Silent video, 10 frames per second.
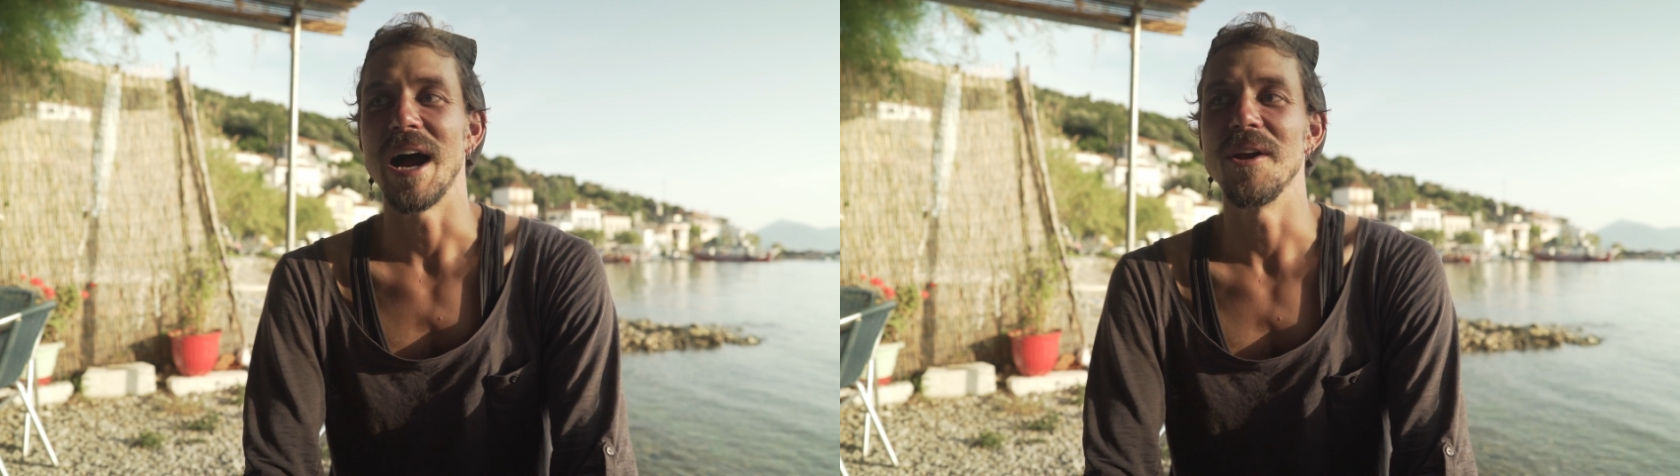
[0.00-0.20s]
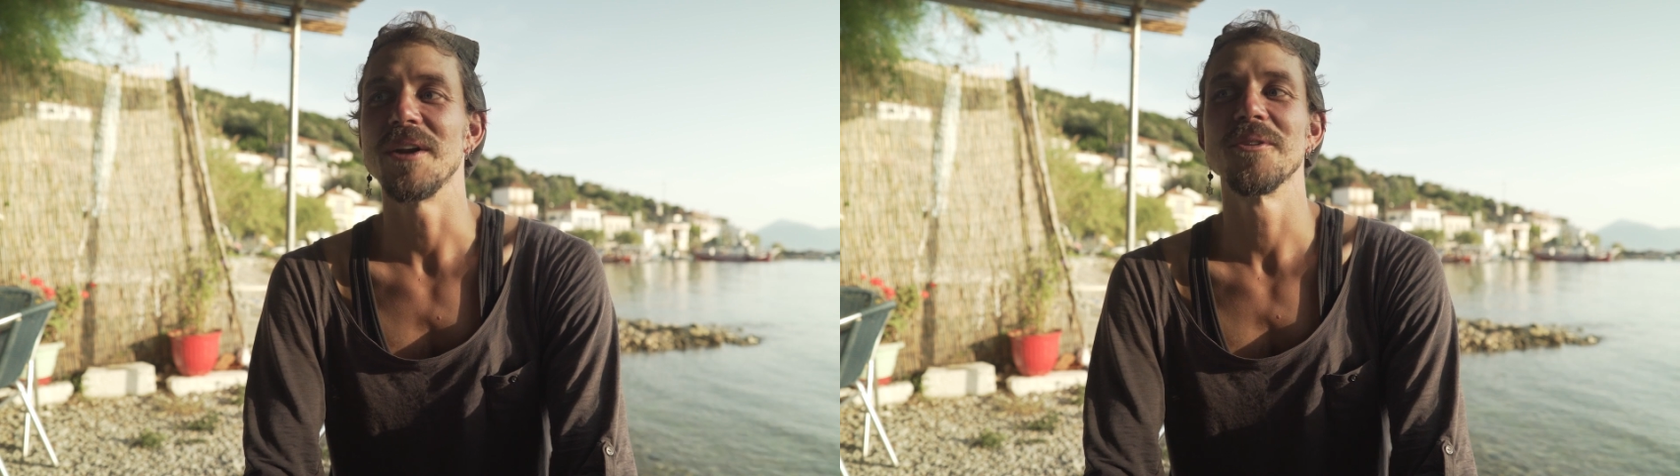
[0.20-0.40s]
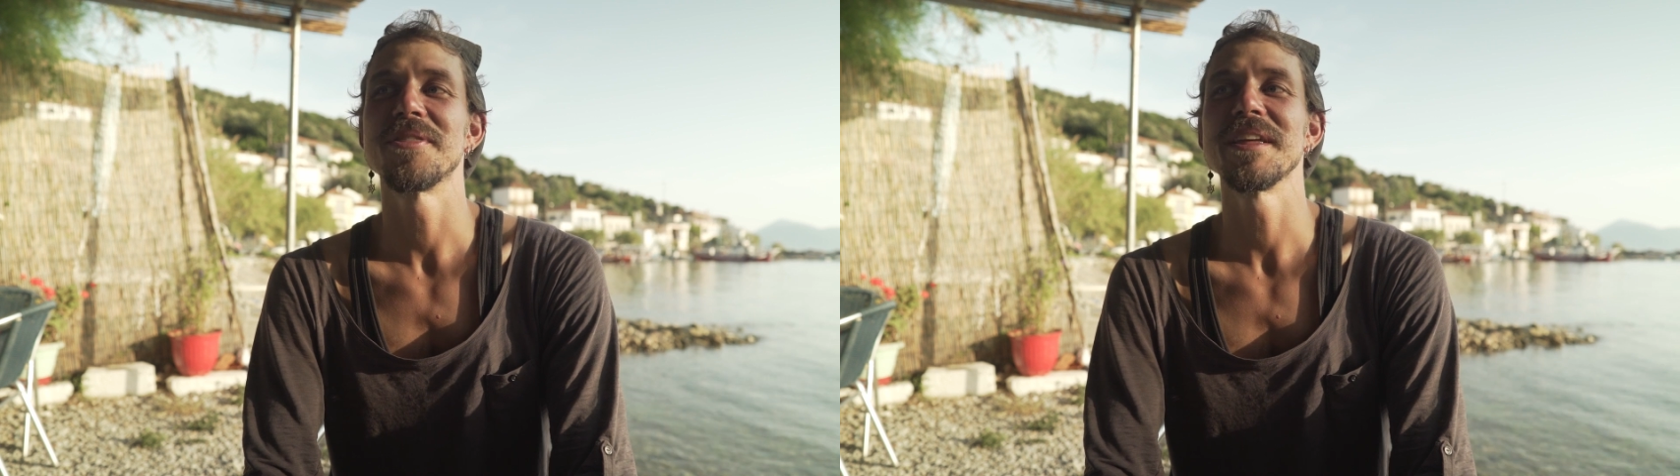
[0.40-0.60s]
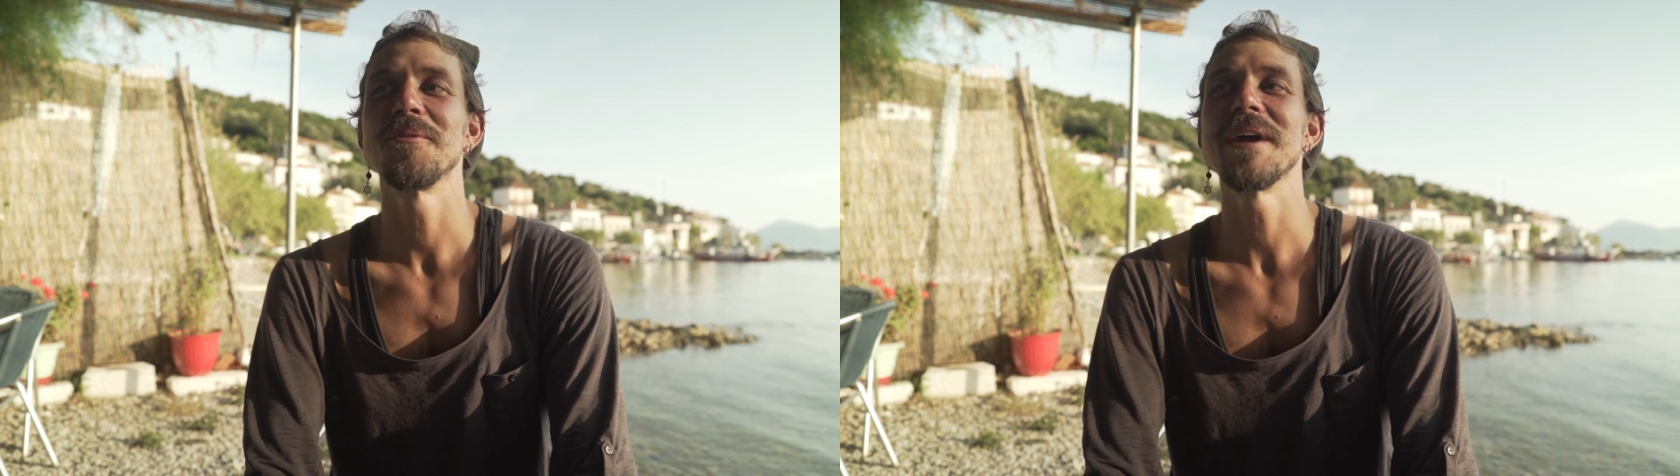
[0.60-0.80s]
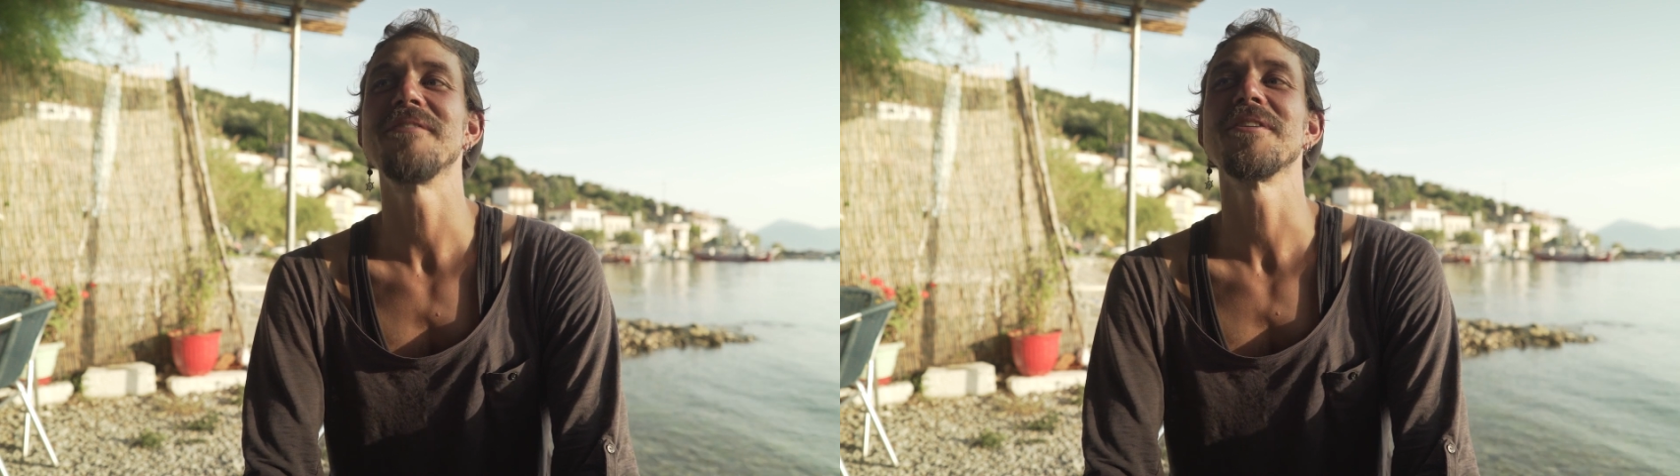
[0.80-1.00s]
I don't think
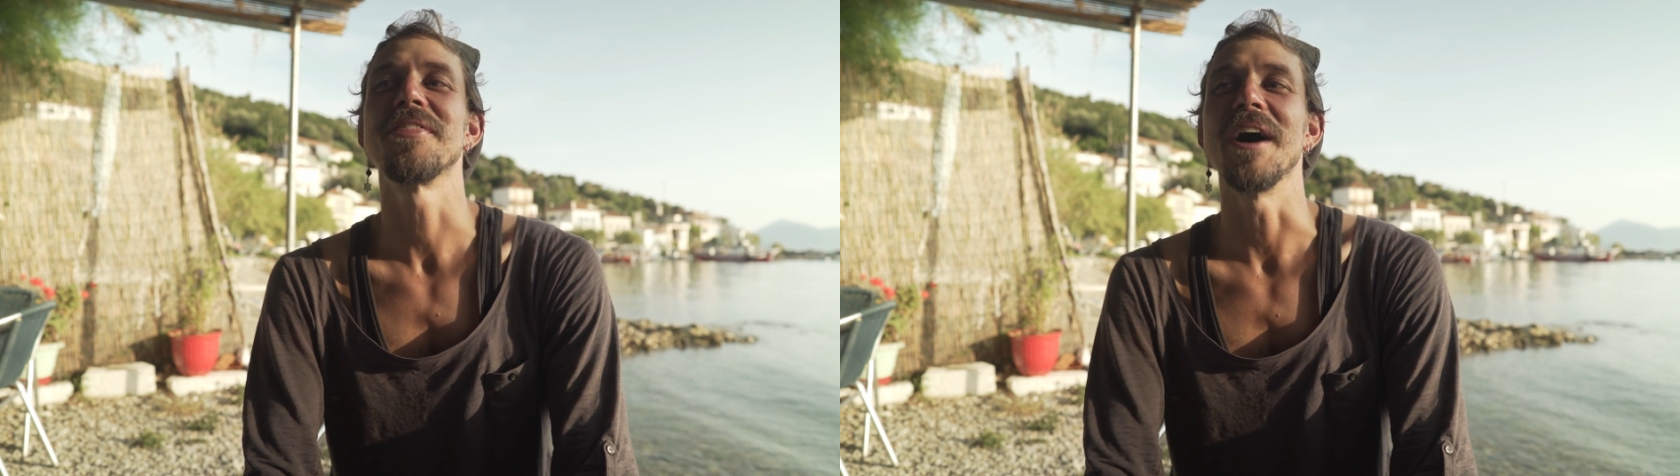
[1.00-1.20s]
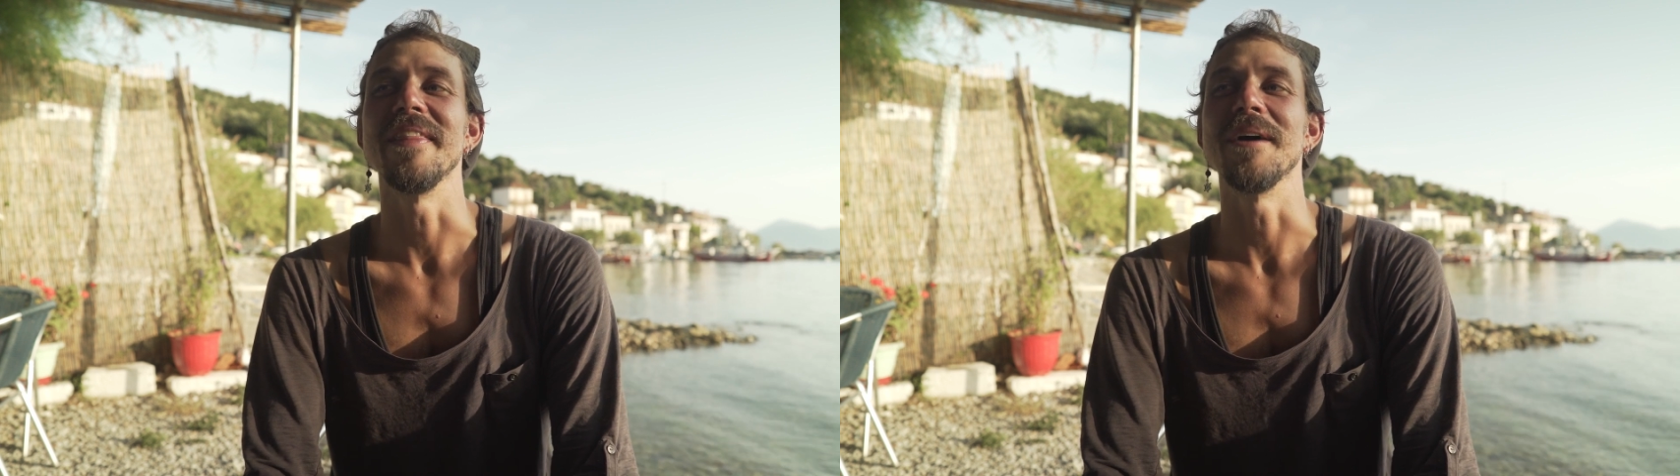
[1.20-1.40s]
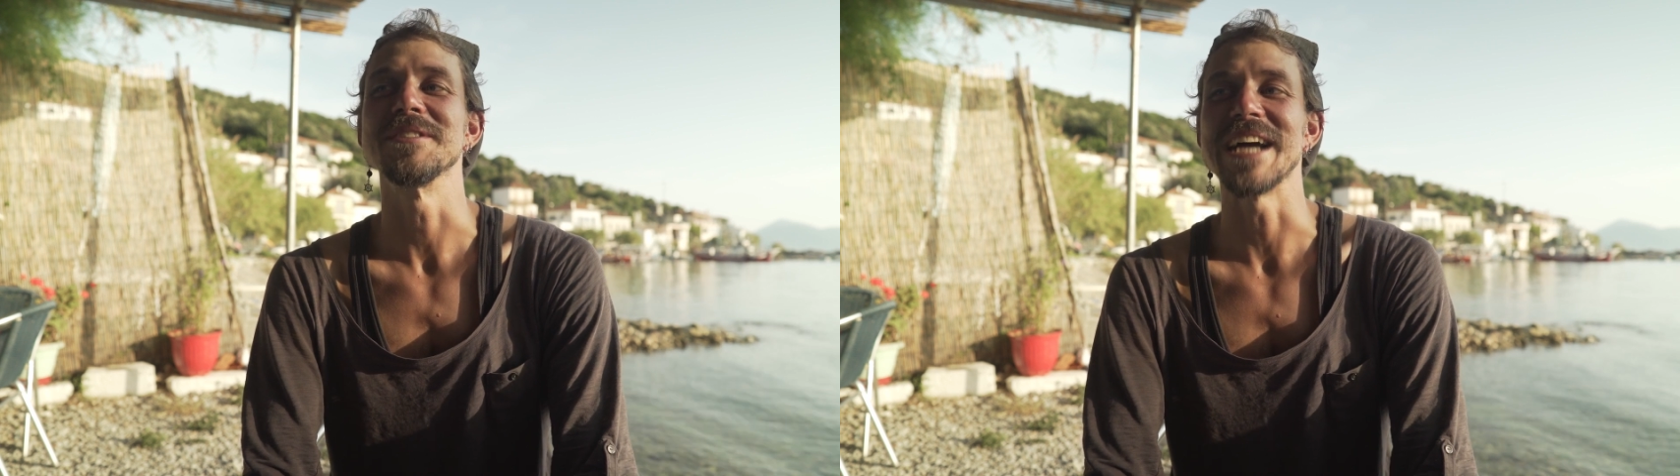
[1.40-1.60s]
we ever thought that was